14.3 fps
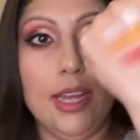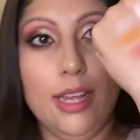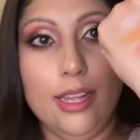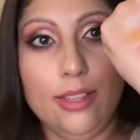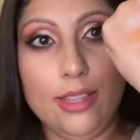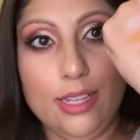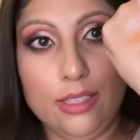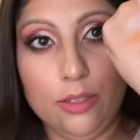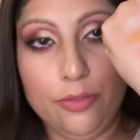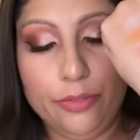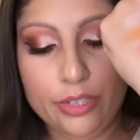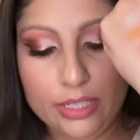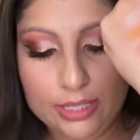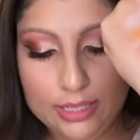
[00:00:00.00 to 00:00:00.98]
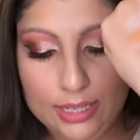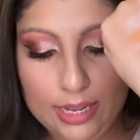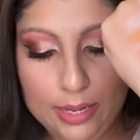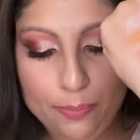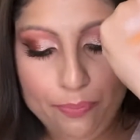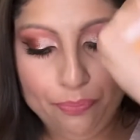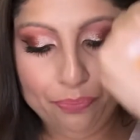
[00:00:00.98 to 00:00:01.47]
That's
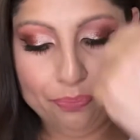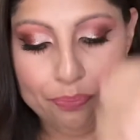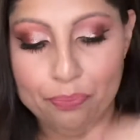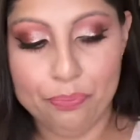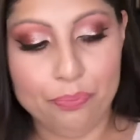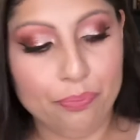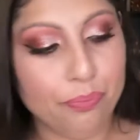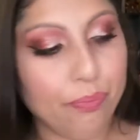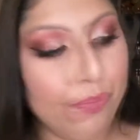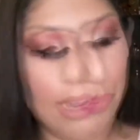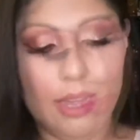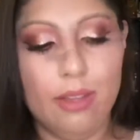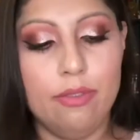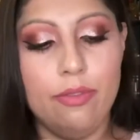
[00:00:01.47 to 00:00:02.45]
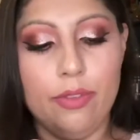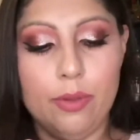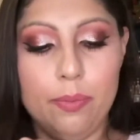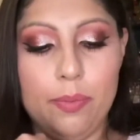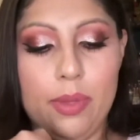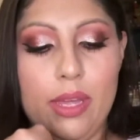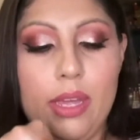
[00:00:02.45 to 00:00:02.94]
Freezy. We
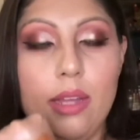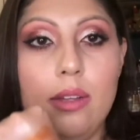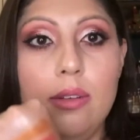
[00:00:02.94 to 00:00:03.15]
have Bing.